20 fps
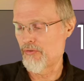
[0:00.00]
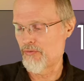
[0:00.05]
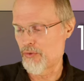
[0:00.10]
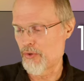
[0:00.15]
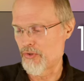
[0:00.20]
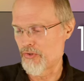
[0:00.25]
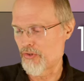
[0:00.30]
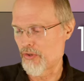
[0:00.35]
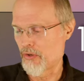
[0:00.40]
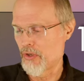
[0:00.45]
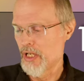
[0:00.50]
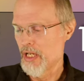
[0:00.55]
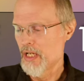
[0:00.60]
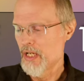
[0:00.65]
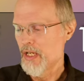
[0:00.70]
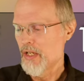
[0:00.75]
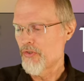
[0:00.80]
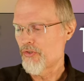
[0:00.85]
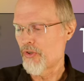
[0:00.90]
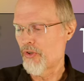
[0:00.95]
for so
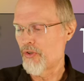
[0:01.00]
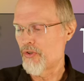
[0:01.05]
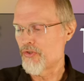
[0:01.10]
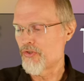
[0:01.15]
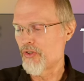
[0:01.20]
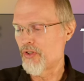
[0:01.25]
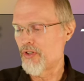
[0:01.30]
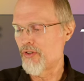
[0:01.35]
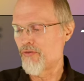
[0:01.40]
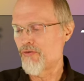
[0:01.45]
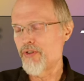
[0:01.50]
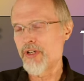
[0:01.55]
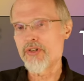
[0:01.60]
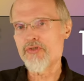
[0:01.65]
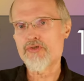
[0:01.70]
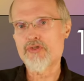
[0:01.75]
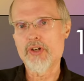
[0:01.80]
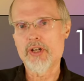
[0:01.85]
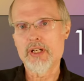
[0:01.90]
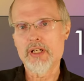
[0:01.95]
so there's a
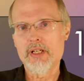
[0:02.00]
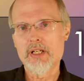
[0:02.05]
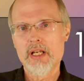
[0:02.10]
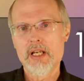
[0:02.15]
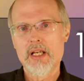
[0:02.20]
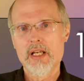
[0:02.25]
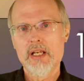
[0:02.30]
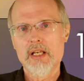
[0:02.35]
division